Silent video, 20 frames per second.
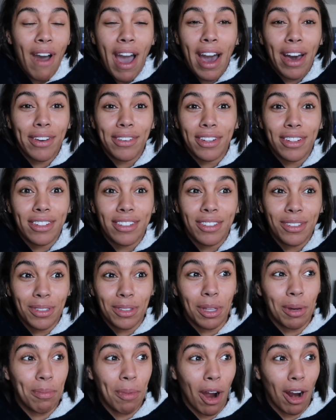how to
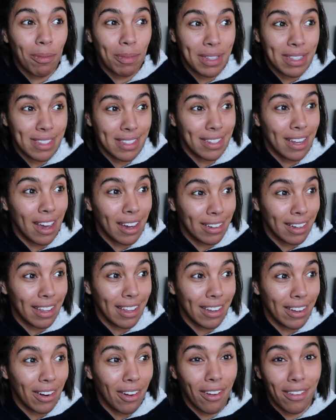do the apartments and
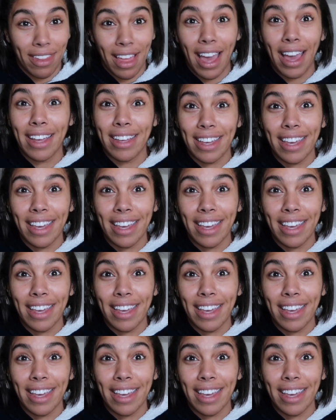hunting and all that